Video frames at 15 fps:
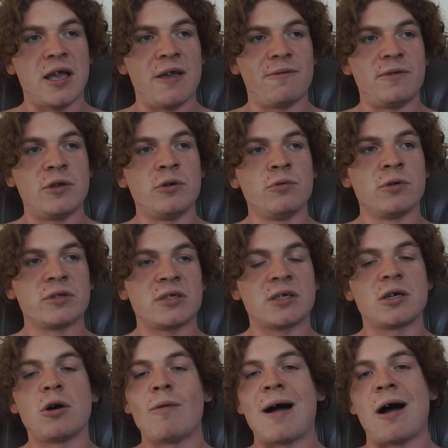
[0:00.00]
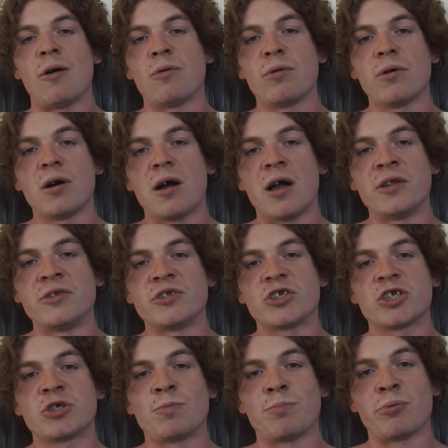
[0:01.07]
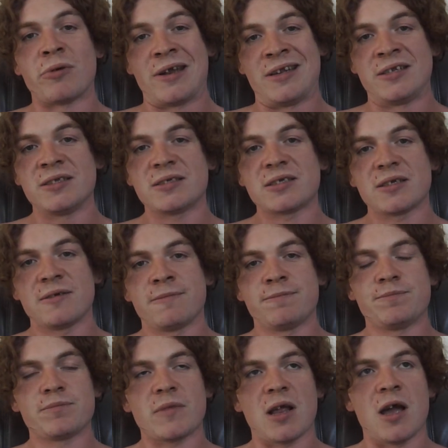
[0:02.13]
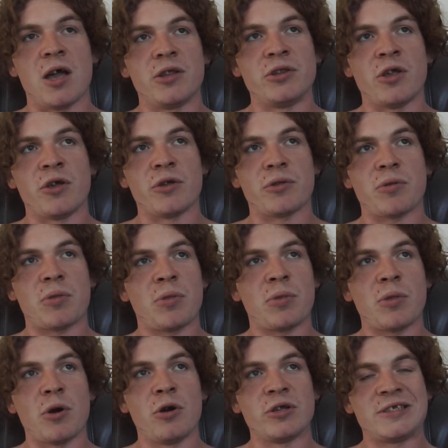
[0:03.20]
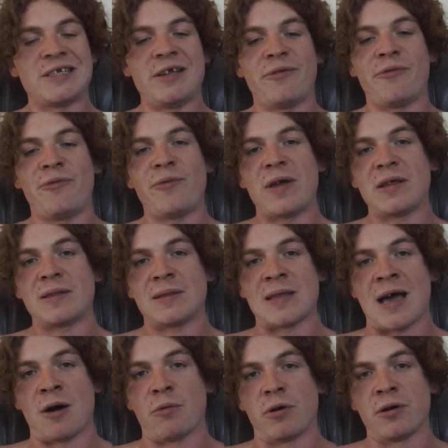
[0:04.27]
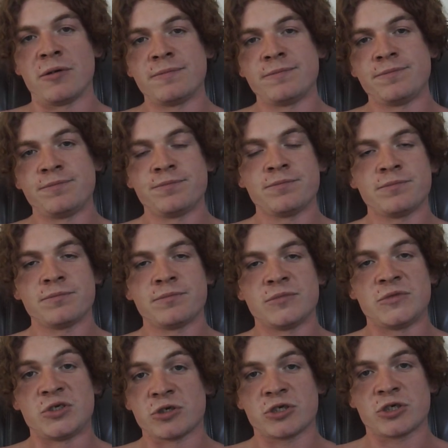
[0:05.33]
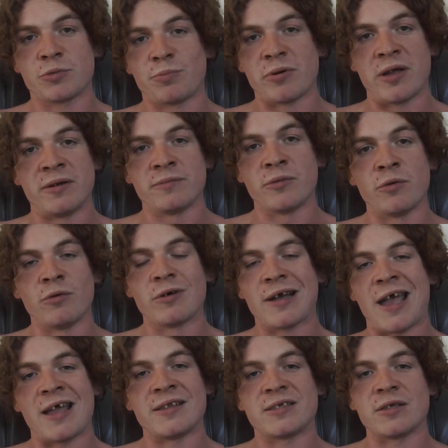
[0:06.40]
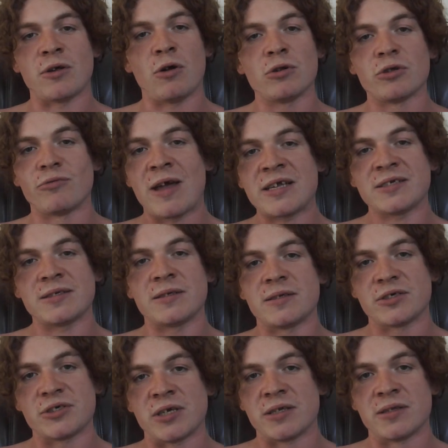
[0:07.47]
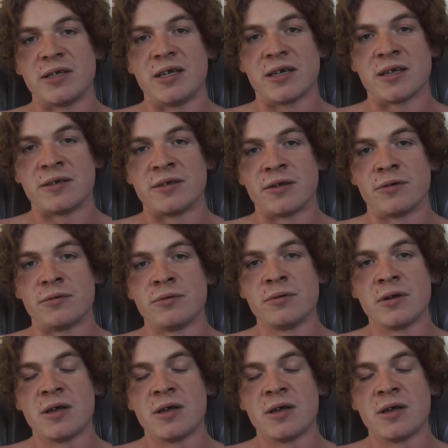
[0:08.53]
if you were to go out and sprint at the 35th hour, just sprint, we won't get into all the rest of the shit that you can do,